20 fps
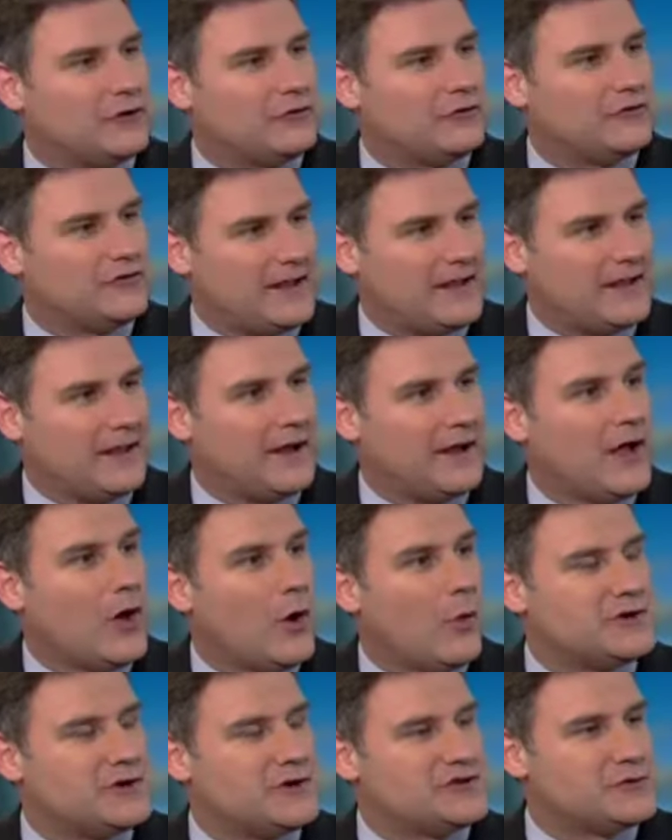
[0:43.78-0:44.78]
ticket
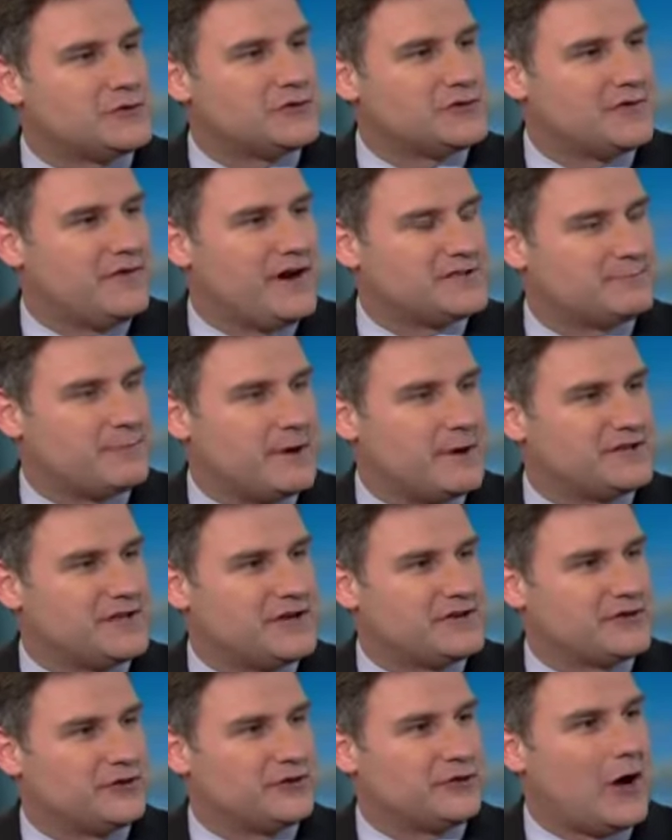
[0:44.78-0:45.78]
when she was the vice
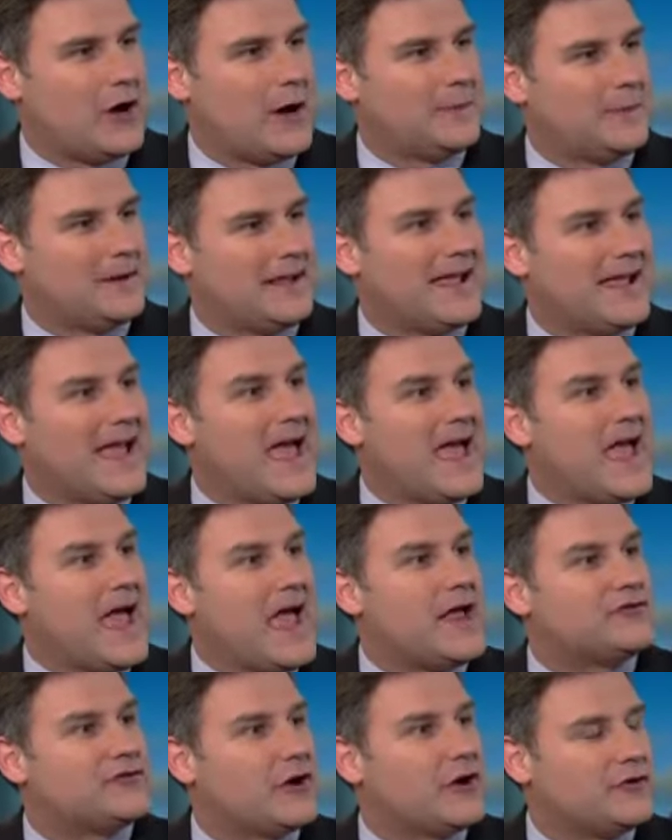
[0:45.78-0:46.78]
presidential nominee.
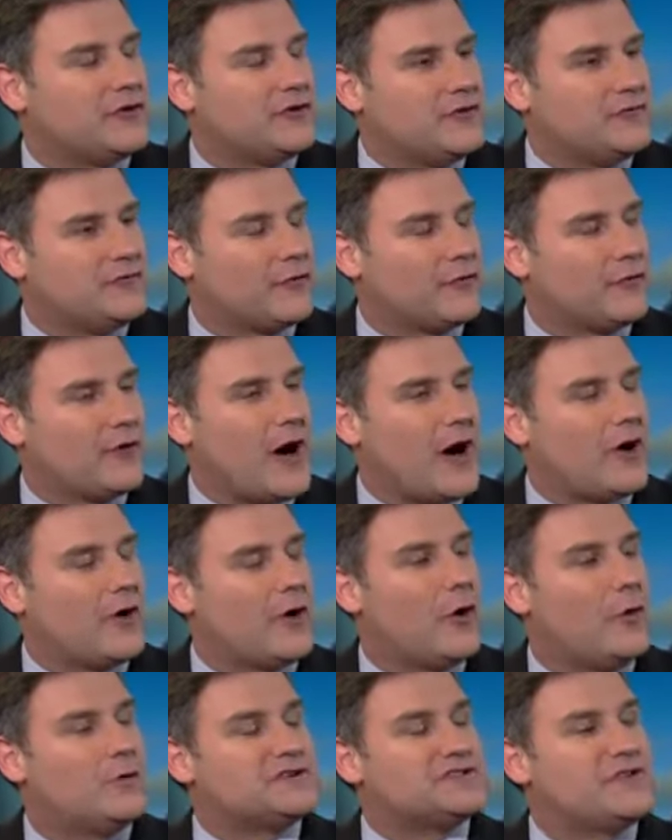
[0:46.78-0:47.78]
And Jolene
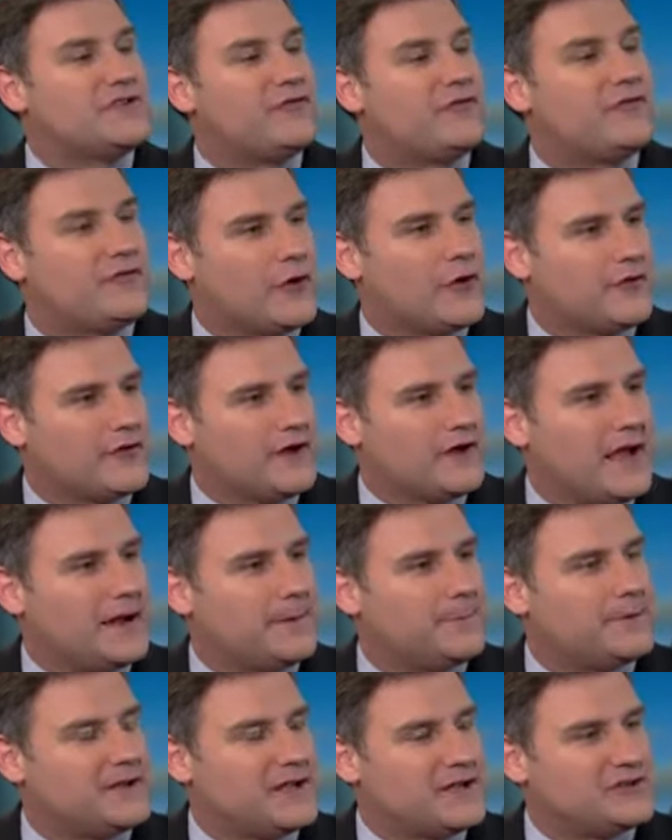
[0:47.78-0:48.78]
Ferraro was
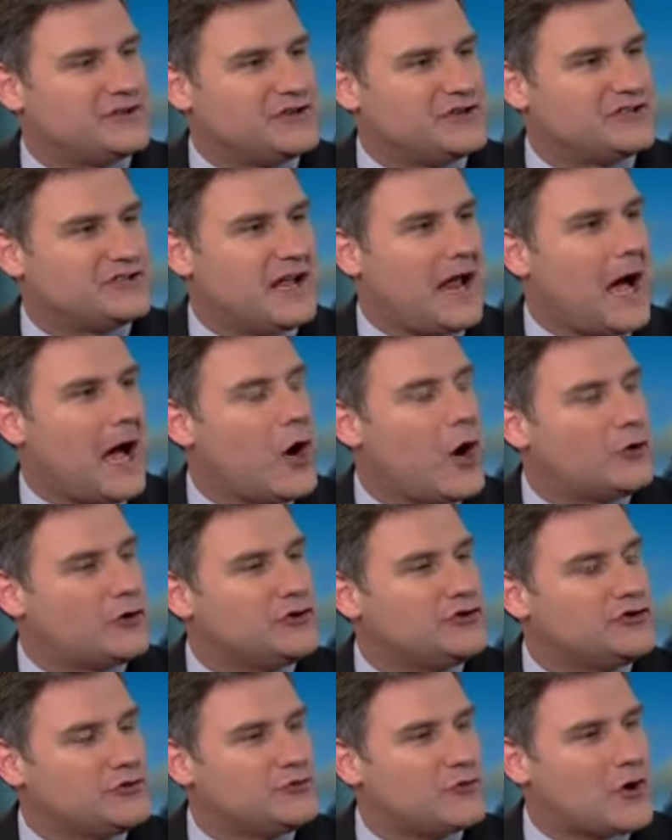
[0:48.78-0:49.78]
infuriated because she said, "How
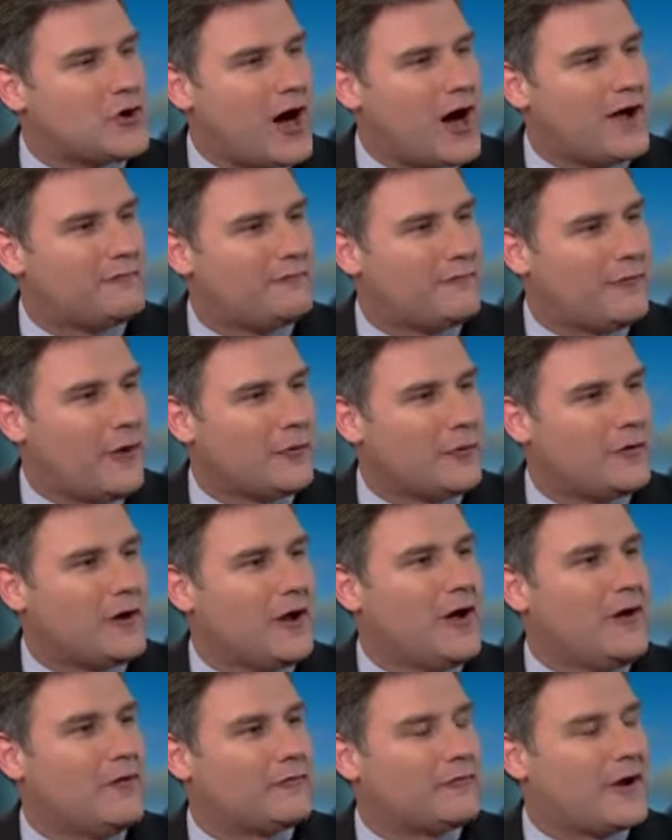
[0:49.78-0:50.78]
could you not vote
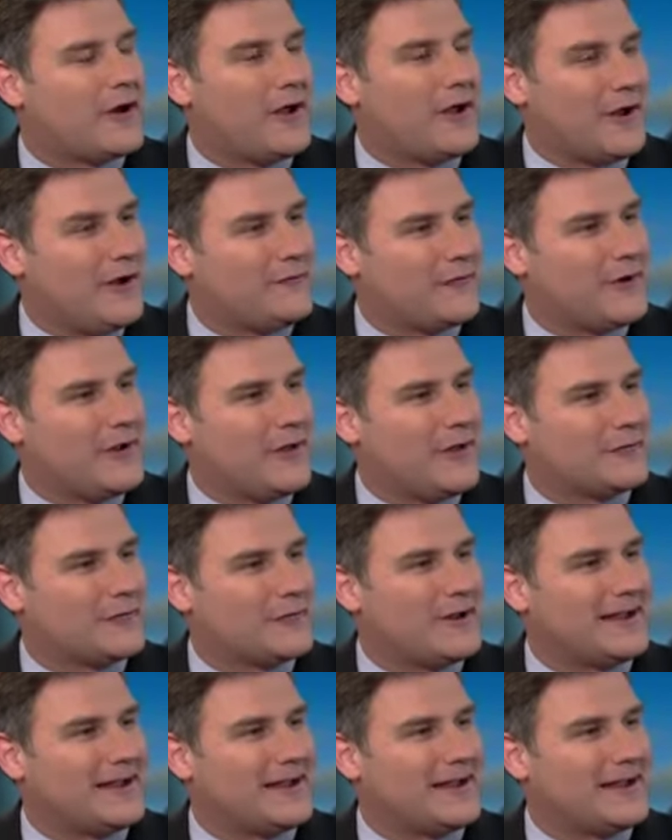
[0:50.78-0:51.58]
for Hillary